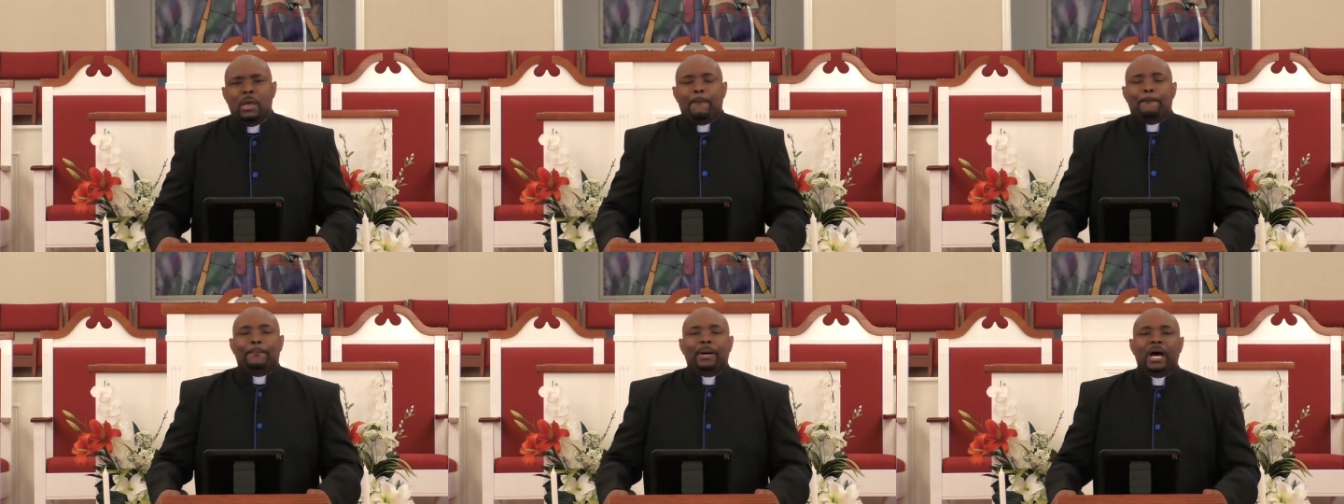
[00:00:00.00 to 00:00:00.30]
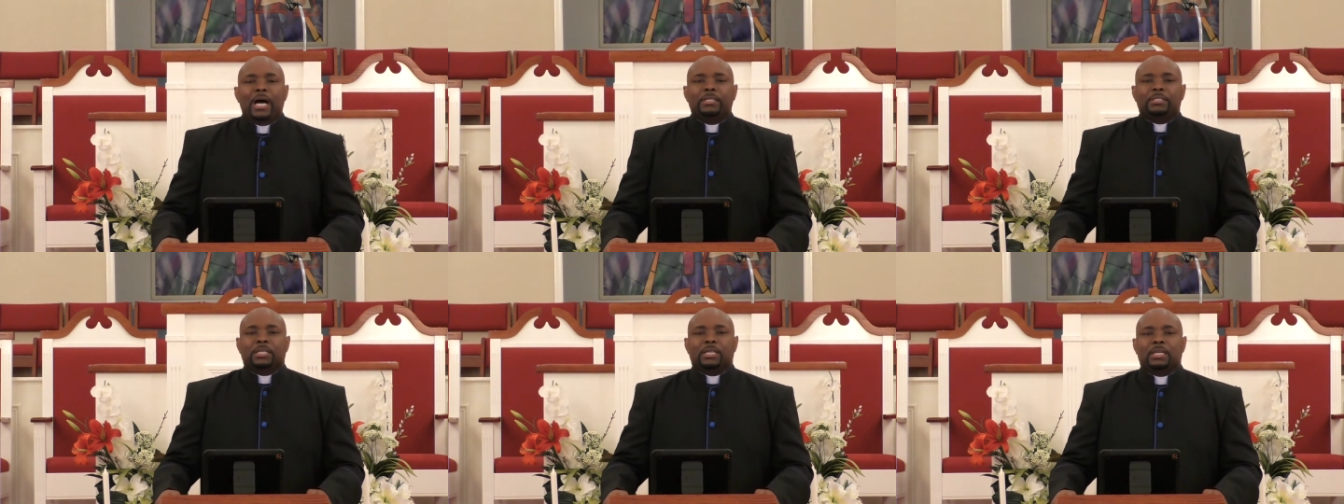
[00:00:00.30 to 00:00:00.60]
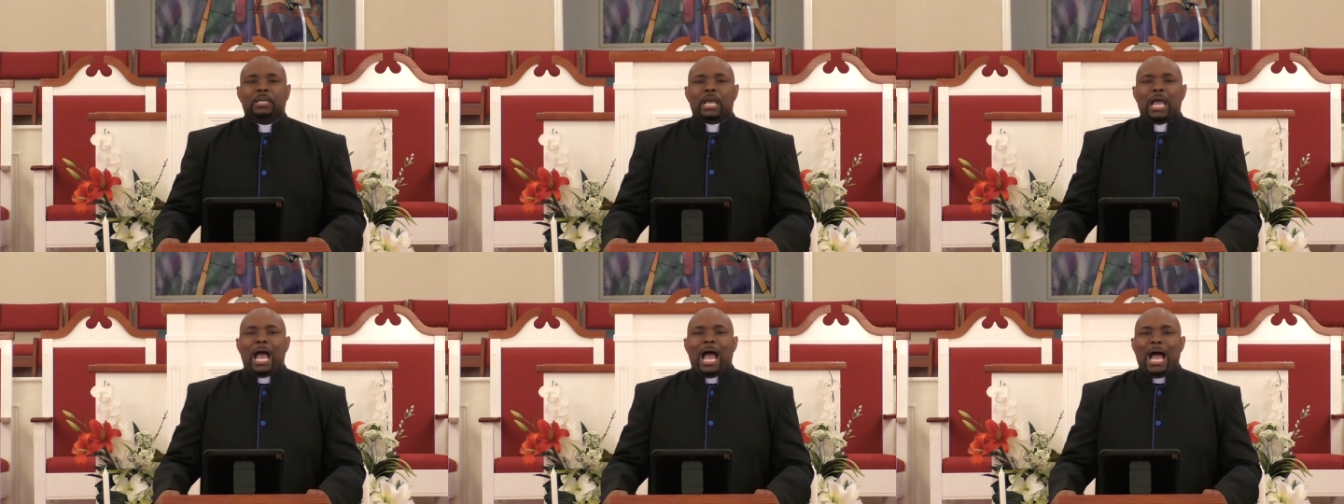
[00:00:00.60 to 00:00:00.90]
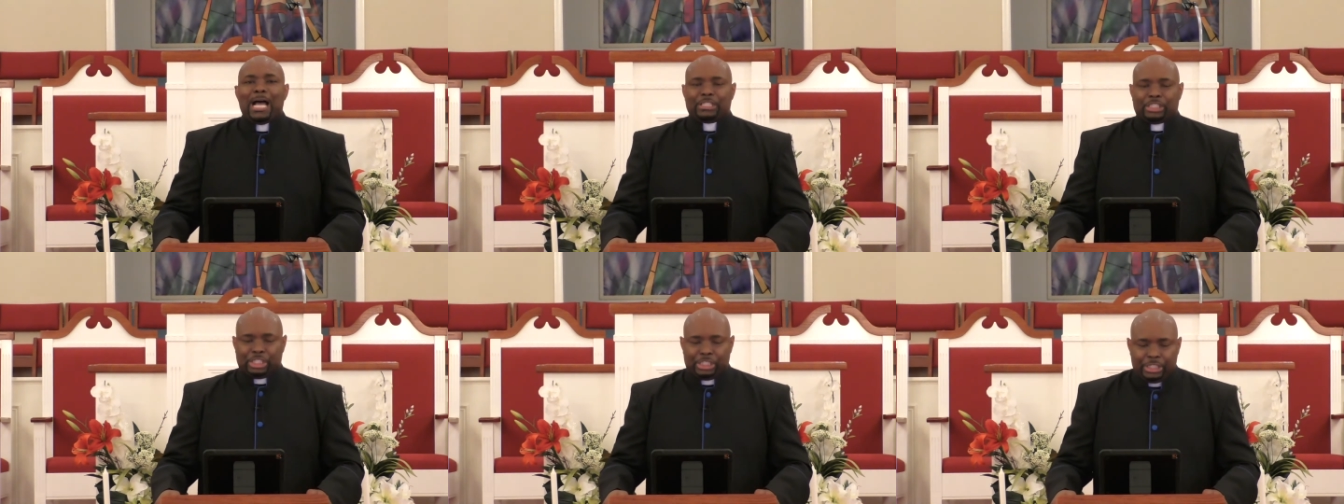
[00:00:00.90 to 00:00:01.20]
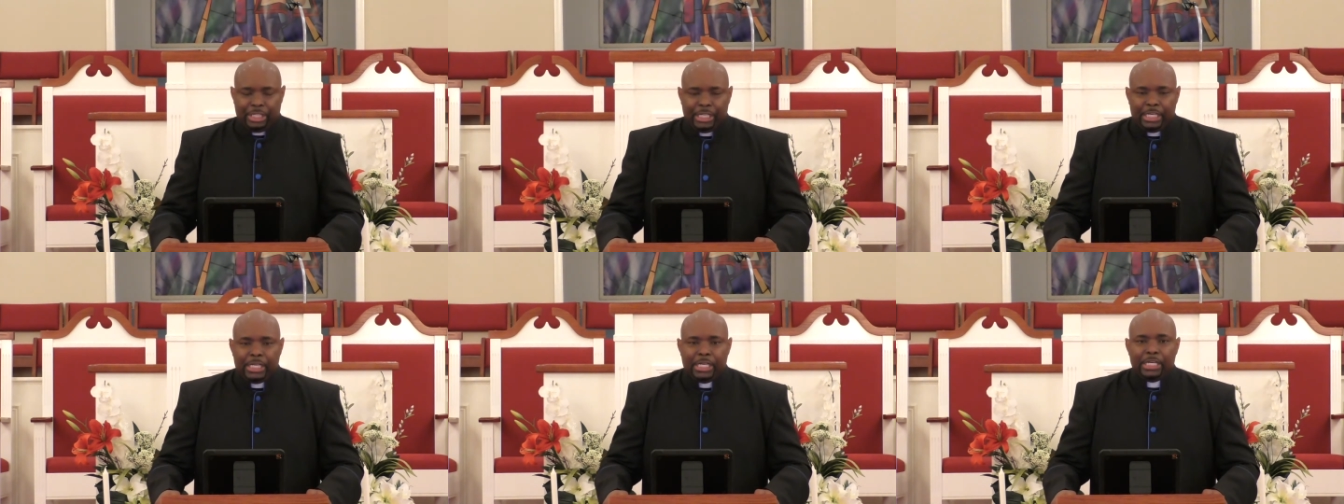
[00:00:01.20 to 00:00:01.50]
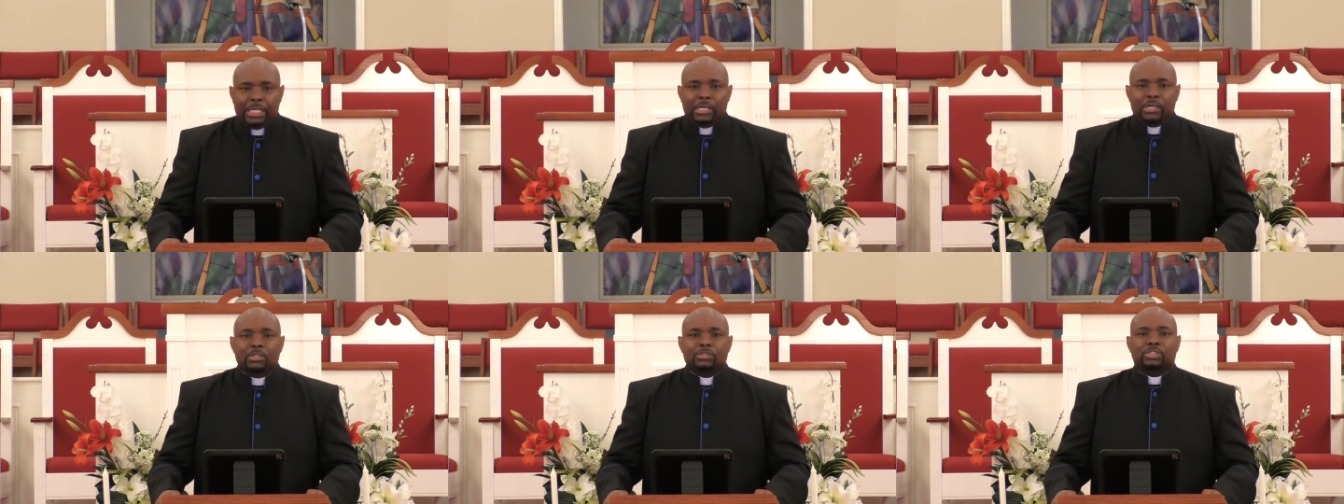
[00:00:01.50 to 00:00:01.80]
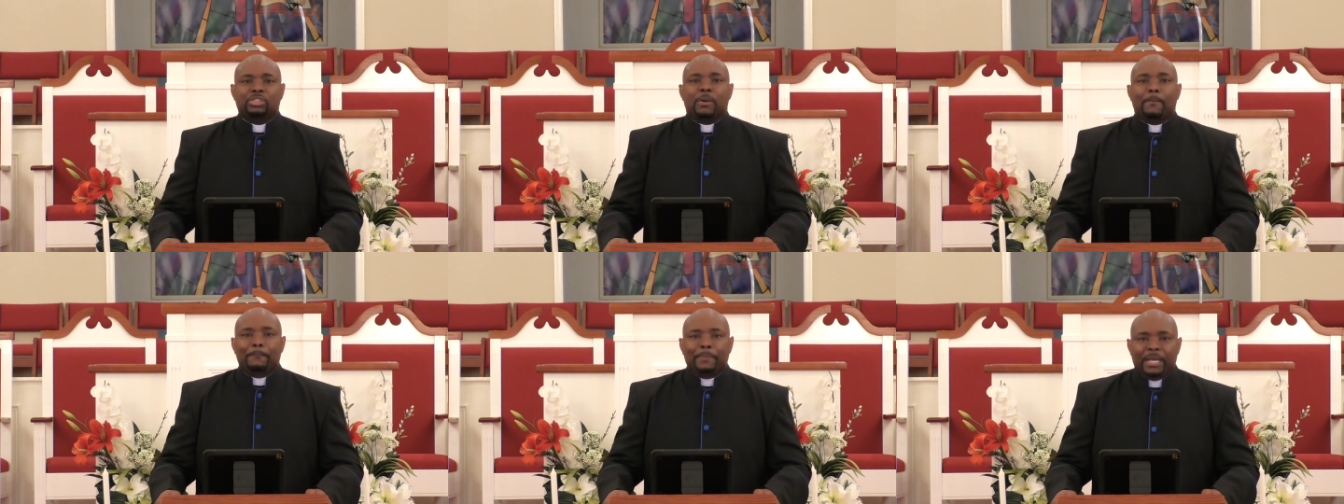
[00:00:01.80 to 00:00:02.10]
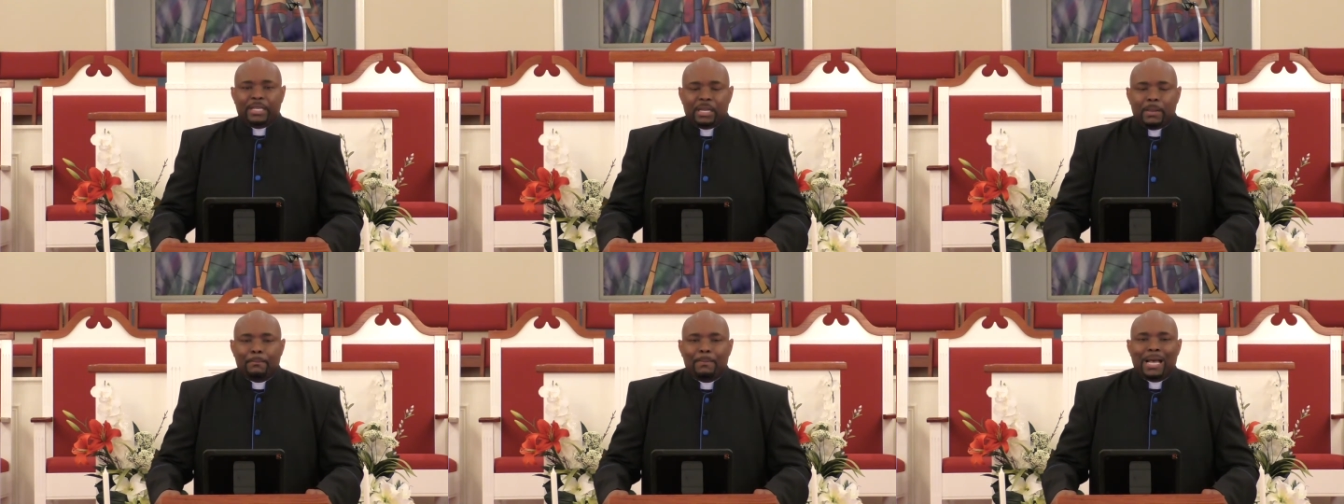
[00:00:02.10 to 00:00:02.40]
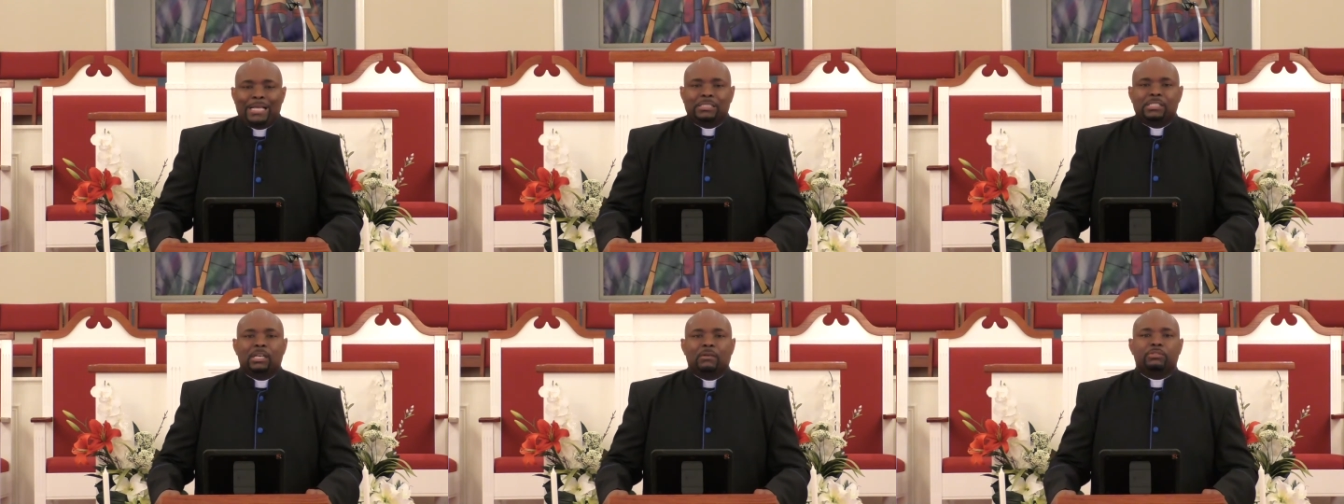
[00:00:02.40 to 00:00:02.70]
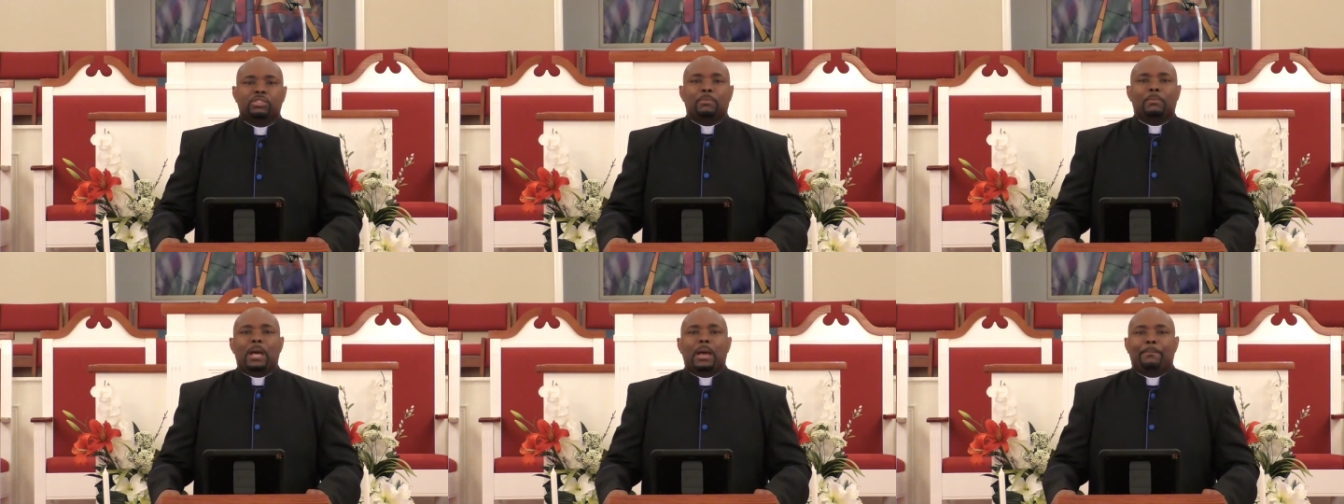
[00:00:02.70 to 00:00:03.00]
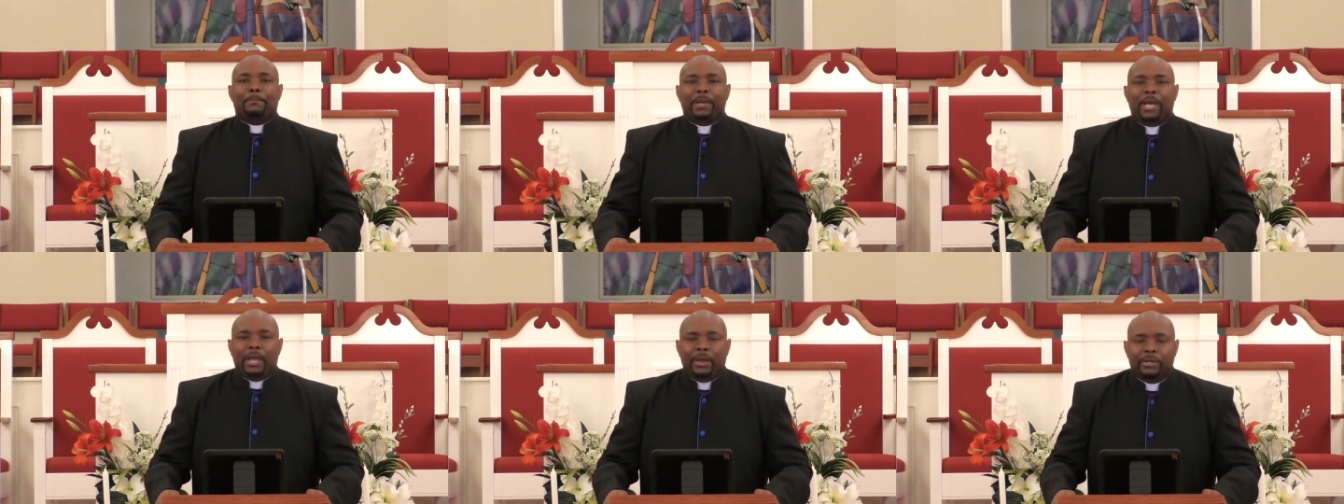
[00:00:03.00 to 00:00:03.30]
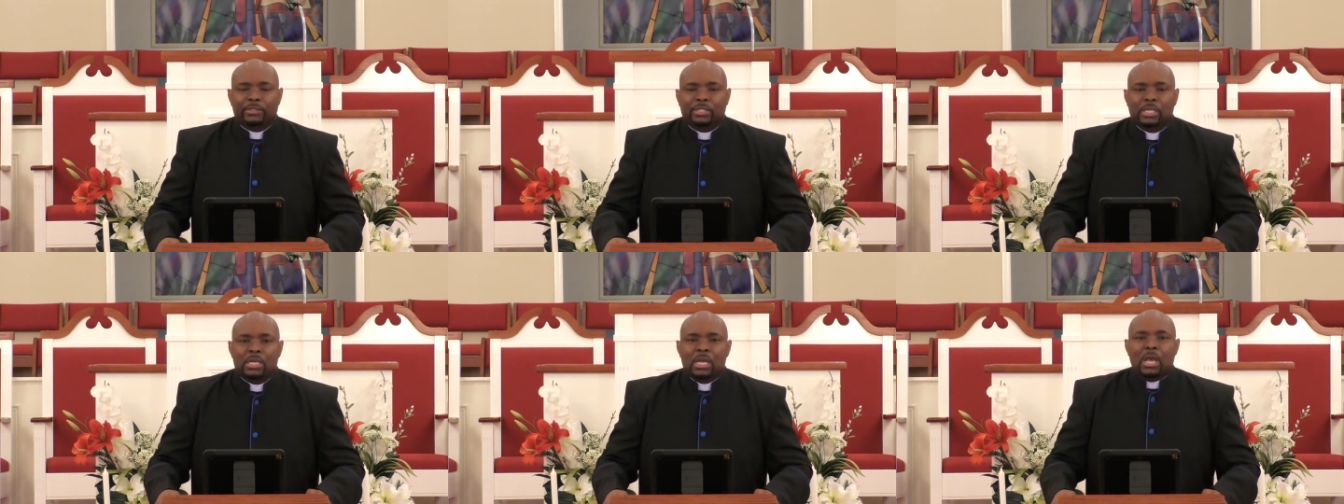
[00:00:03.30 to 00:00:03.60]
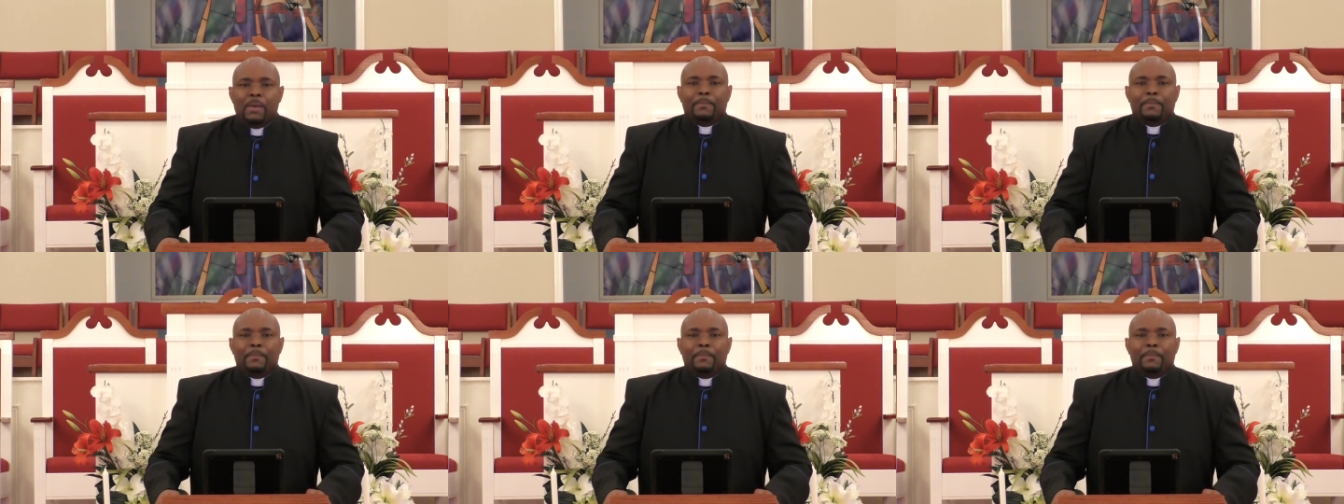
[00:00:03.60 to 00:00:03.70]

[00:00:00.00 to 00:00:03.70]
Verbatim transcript: But I still submitted myself to my parents